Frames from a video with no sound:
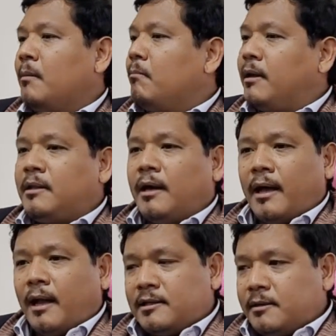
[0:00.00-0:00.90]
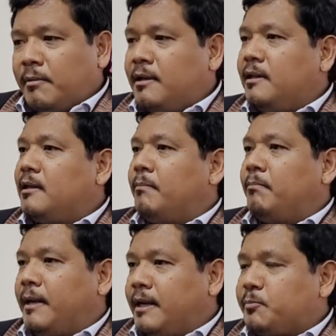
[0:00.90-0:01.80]
But the, ultimately, the
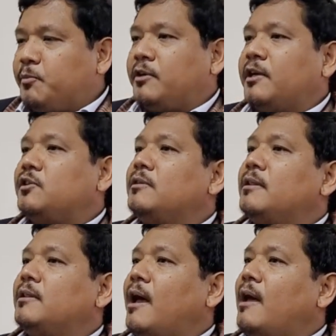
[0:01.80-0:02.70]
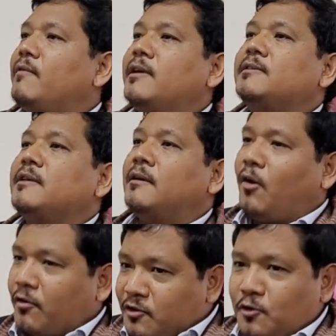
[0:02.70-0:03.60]
biggest protection that they have is the
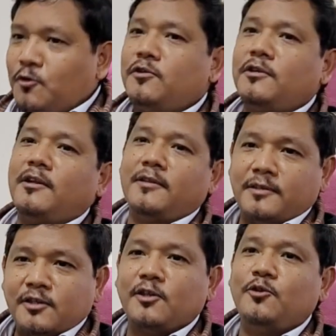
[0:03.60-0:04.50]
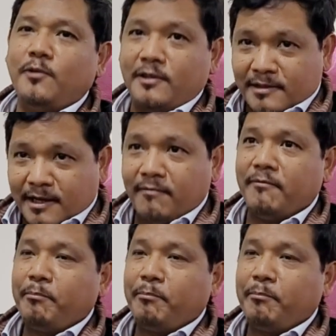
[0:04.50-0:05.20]
constitution and the Sixth schedule itself.